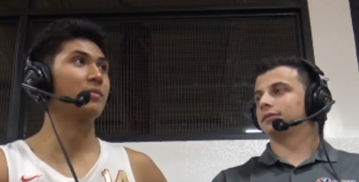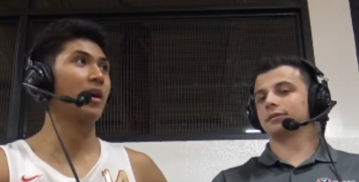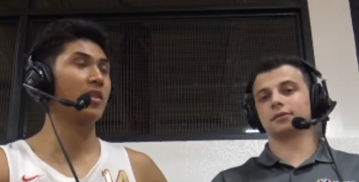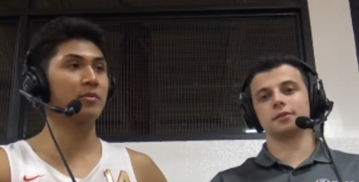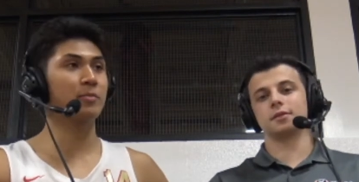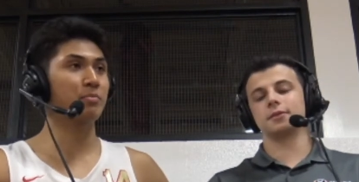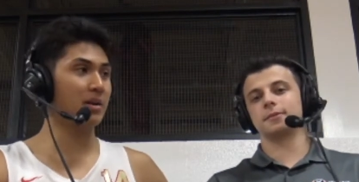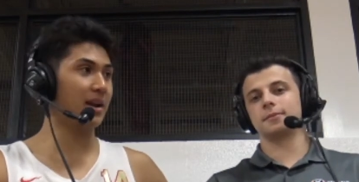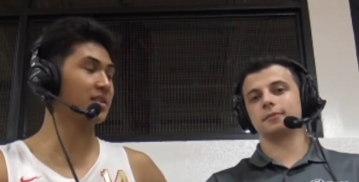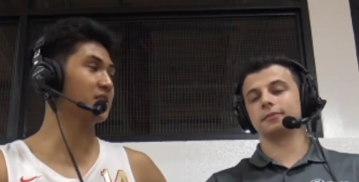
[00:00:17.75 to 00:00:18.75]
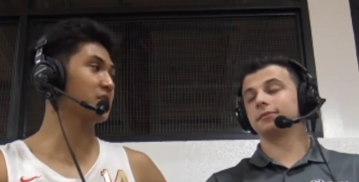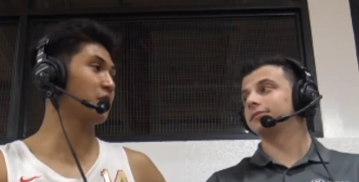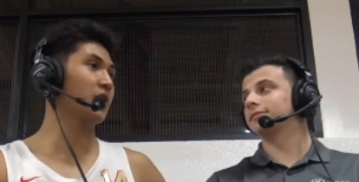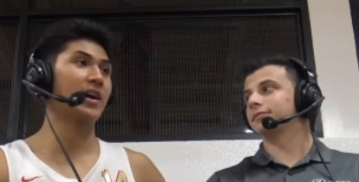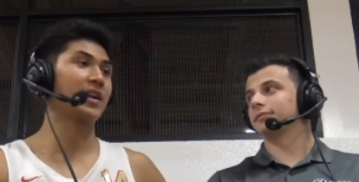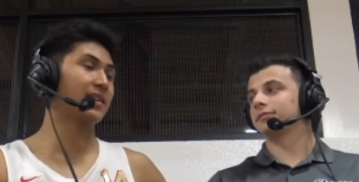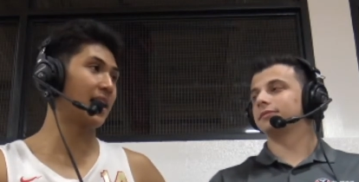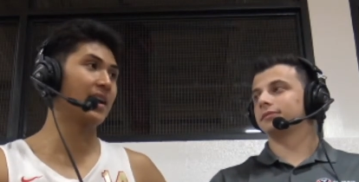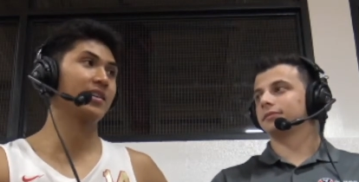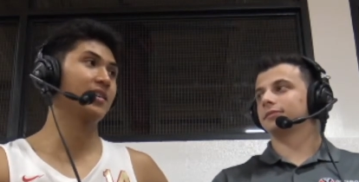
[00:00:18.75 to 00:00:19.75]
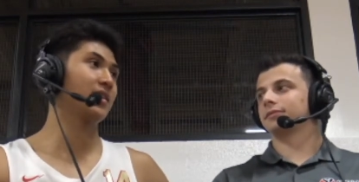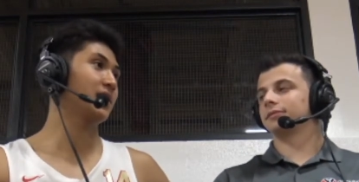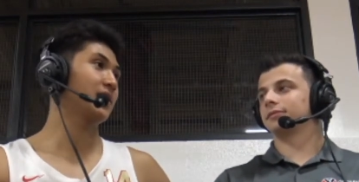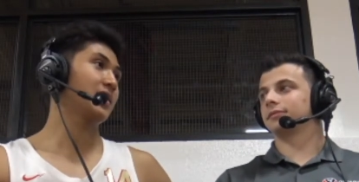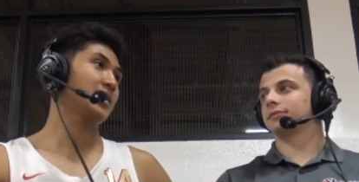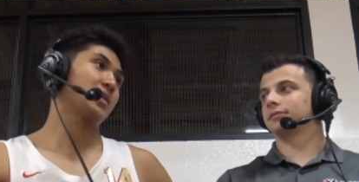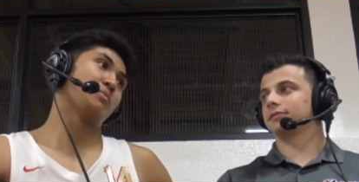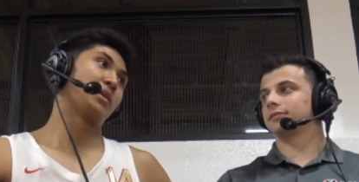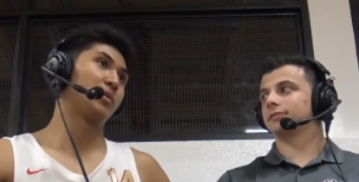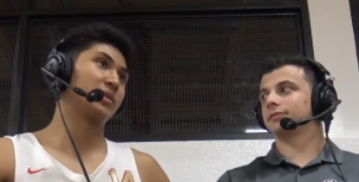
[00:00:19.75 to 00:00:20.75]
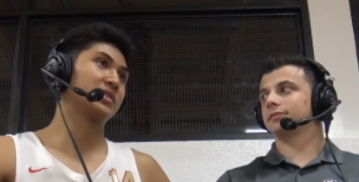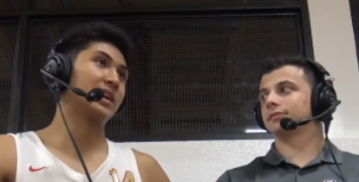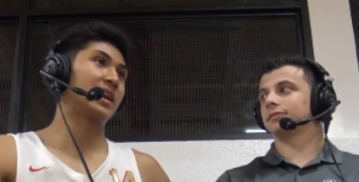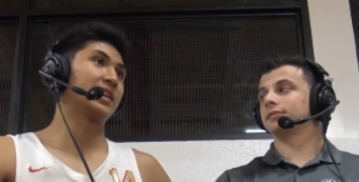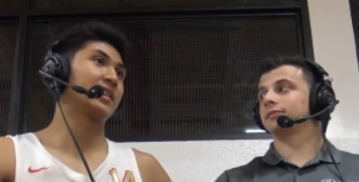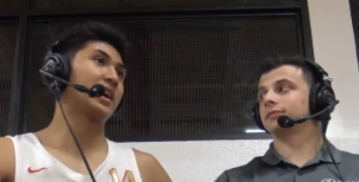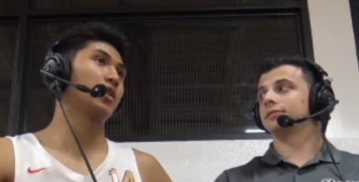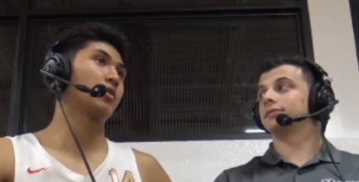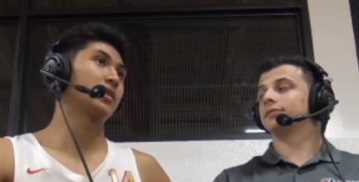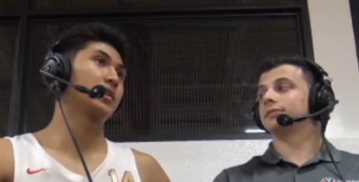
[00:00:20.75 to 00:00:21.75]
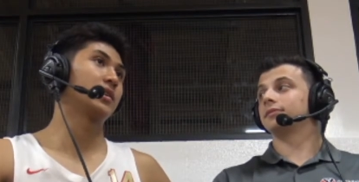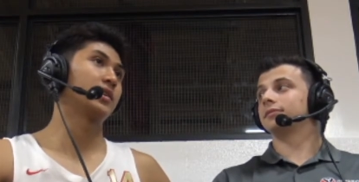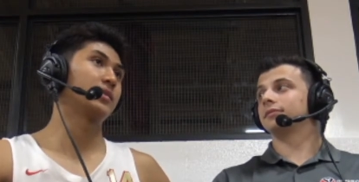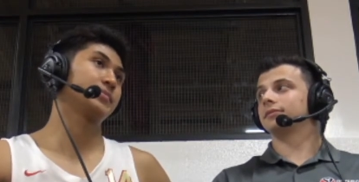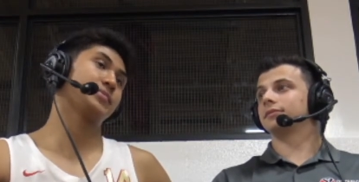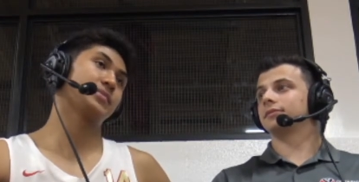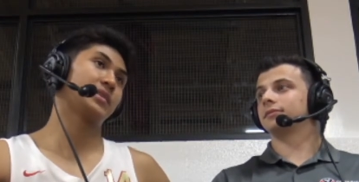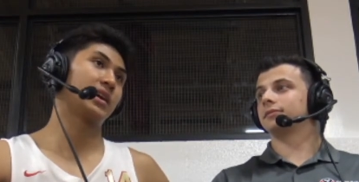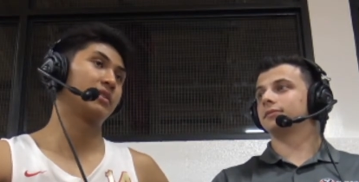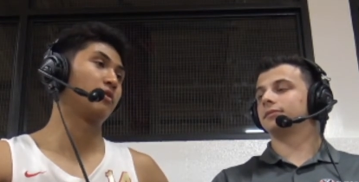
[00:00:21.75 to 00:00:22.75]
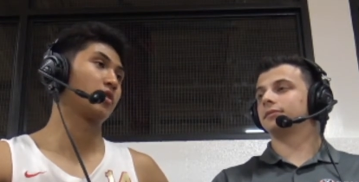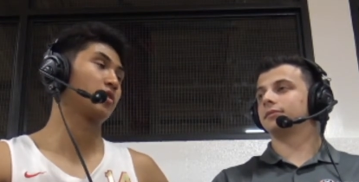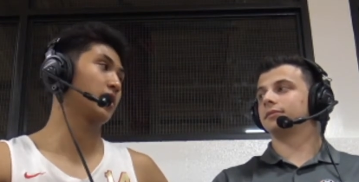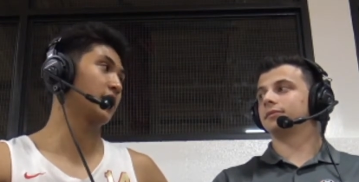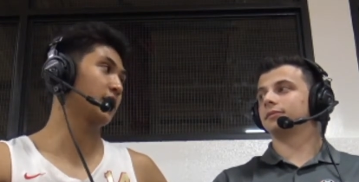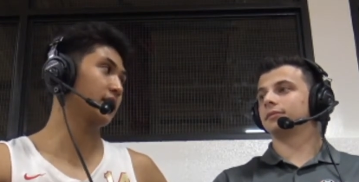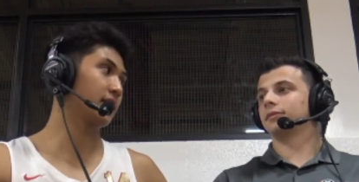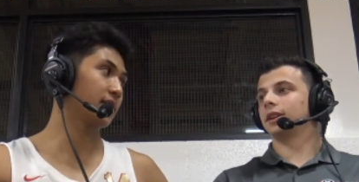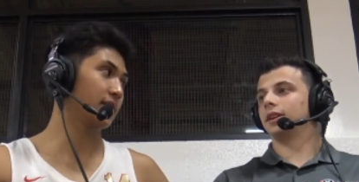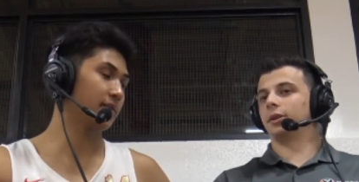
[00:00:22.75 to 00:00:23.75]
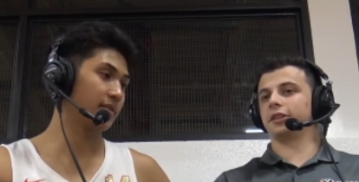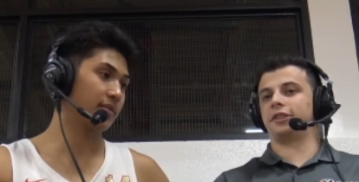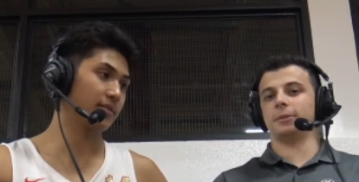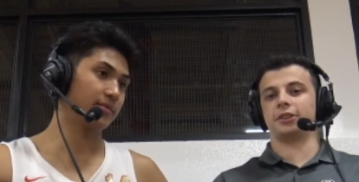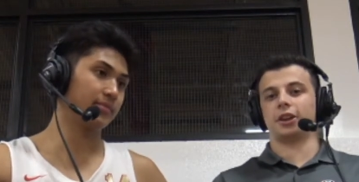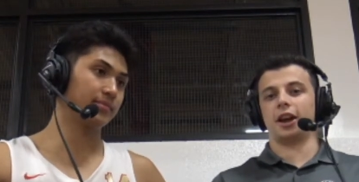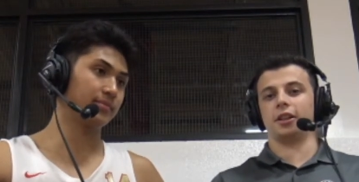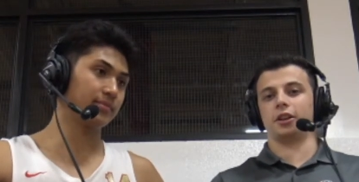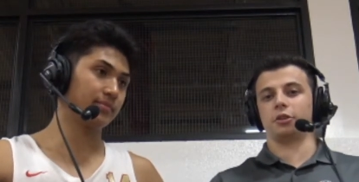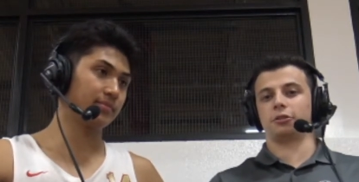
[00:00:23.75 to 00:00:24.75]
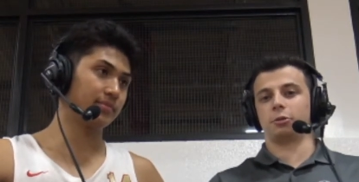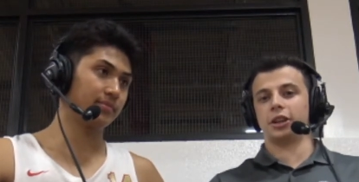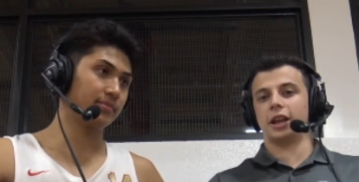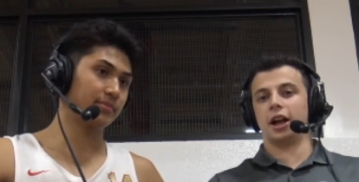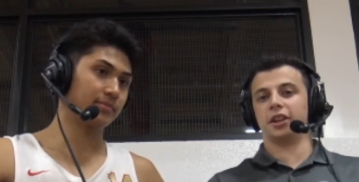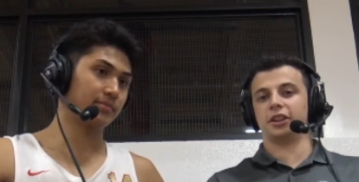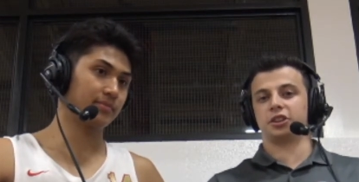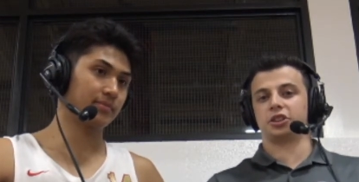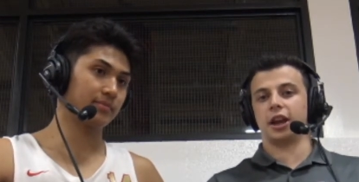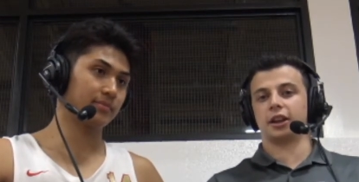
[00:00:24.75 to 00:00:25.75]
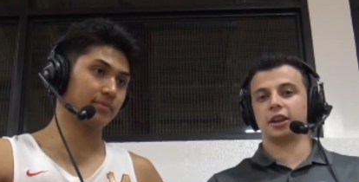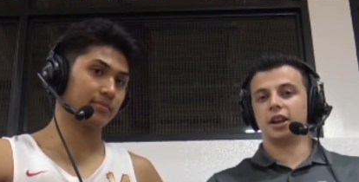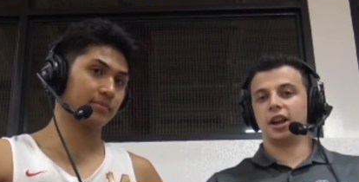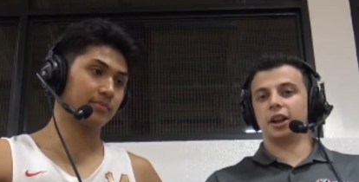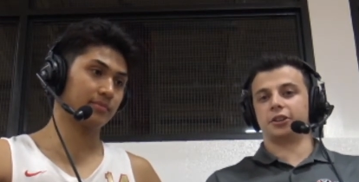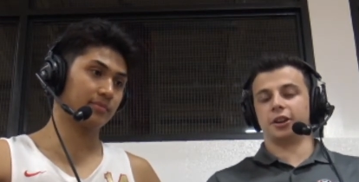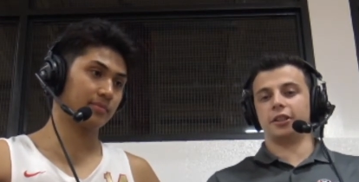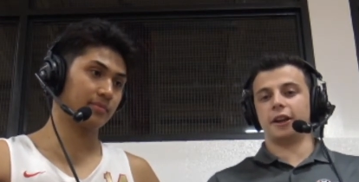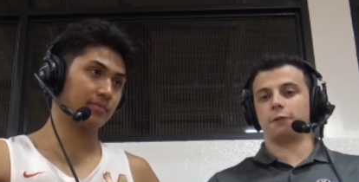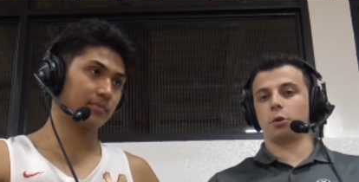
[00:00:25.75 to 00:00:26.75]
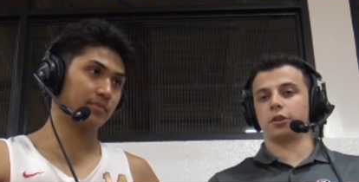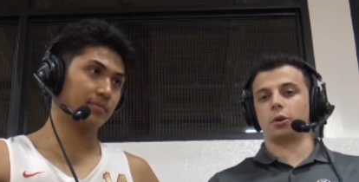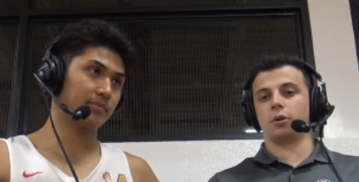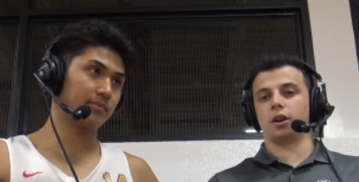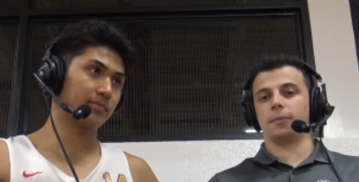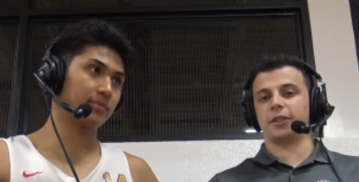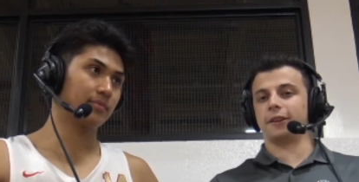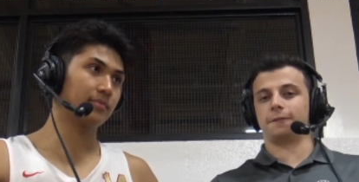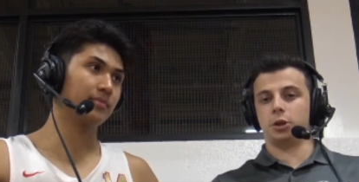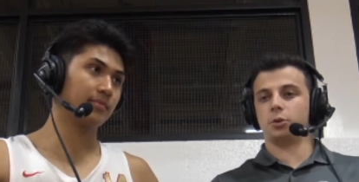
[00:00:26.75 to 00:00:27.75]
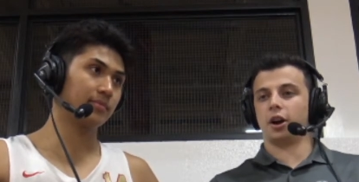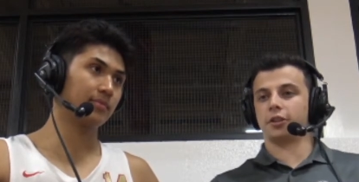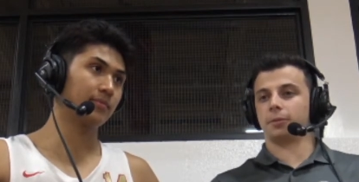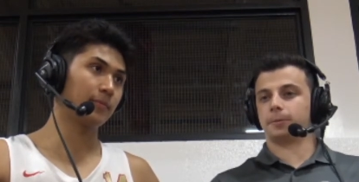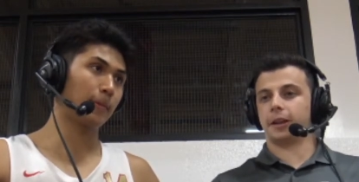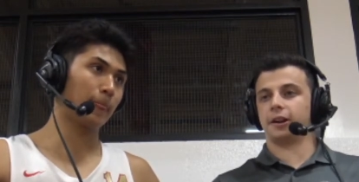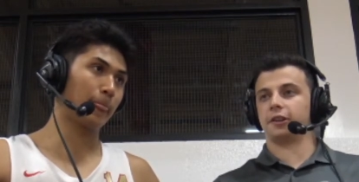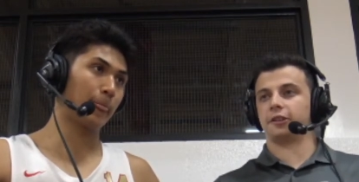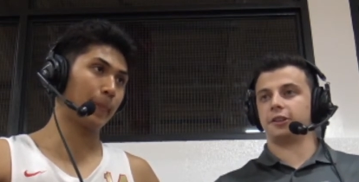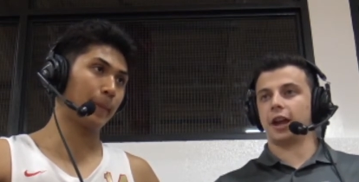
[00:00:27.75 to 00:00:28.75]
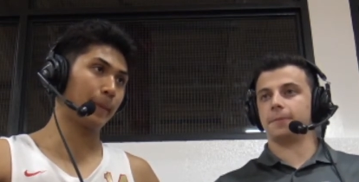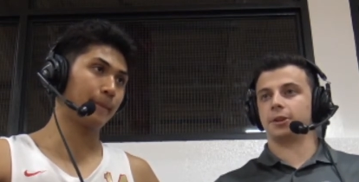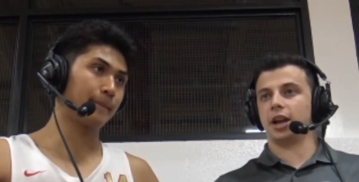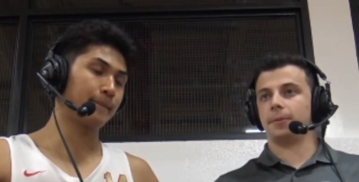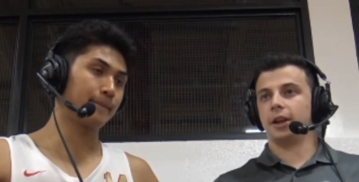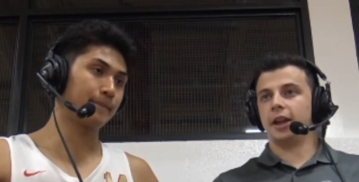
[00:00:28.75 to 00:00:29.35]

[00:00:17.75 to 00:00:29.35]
Speaker 1: other players to score, not Tyler. But we kind of let that go in the in the fourth quarter.
Speaker 2: Well, it seemed like Tyler was really held in check until that fourth quarter, but then a few other players stepped up,